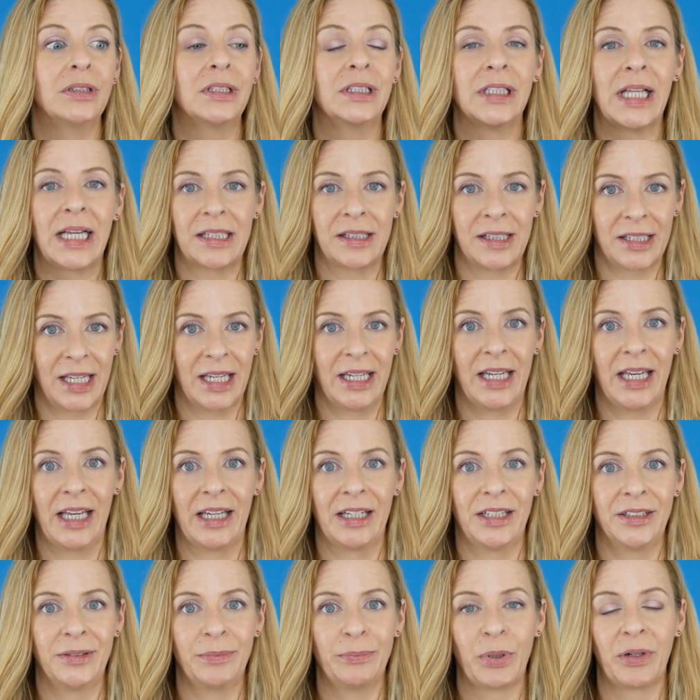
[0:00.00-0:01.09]
let's get
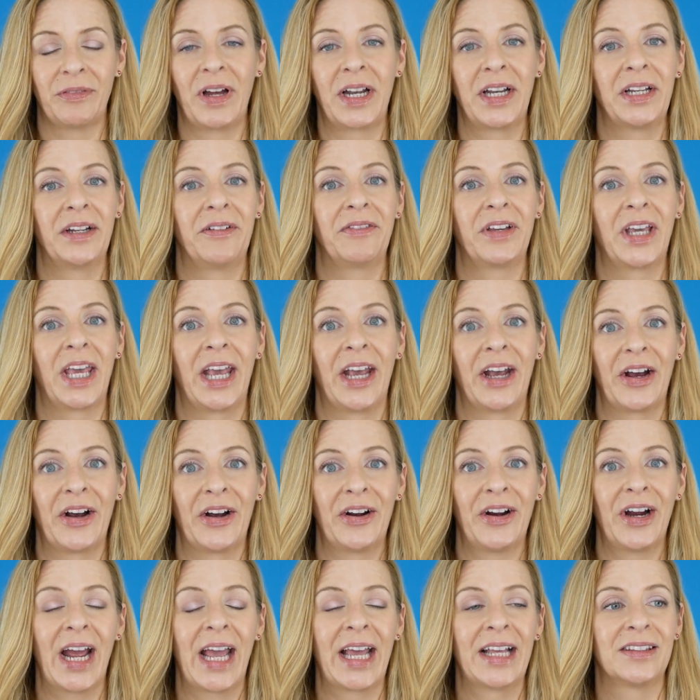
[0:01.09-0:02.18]
in preventative
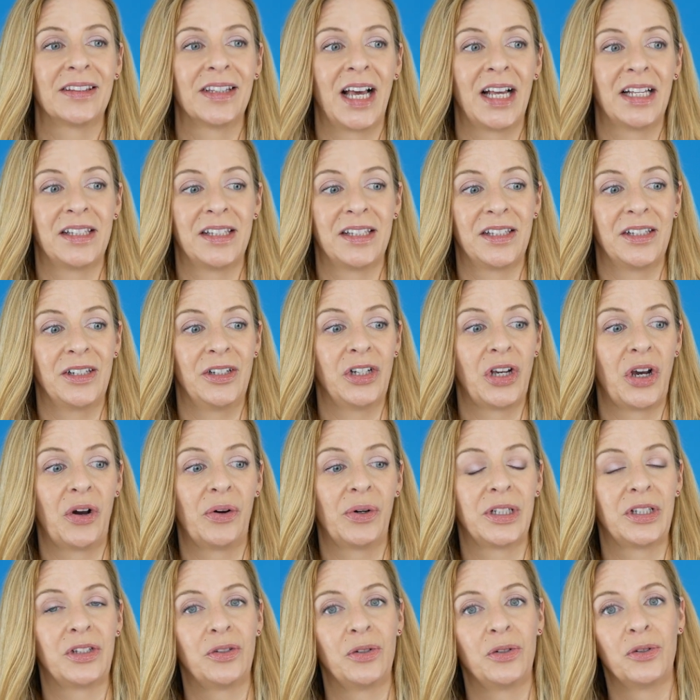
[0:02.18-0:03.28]
care, and let's,
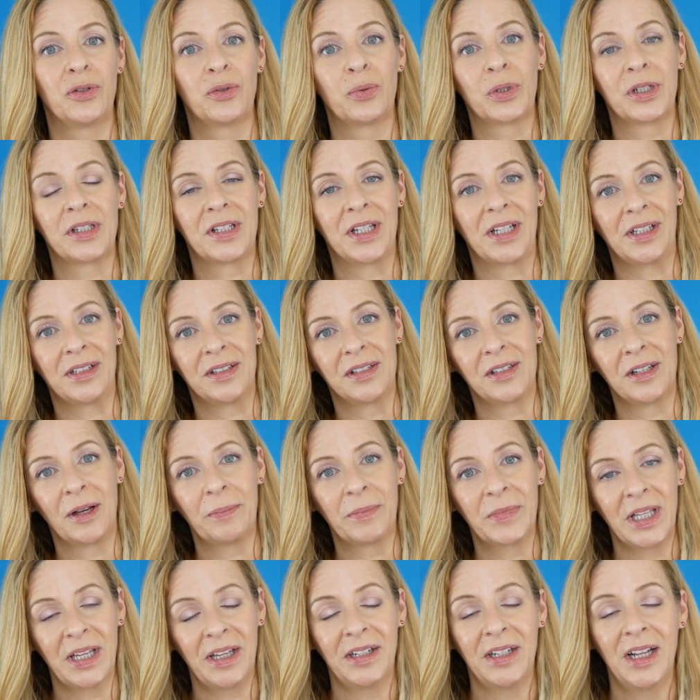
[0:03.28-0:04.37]
as soon as we're seeing
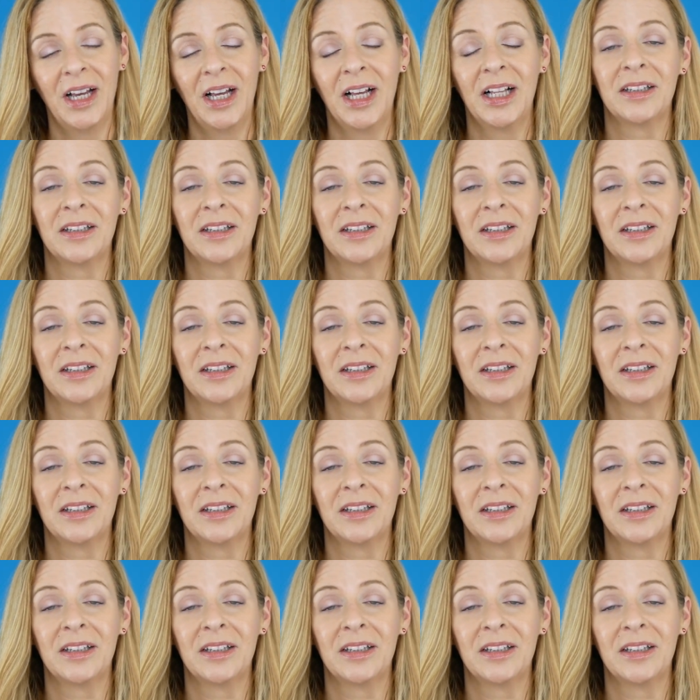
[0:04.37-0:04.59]
something,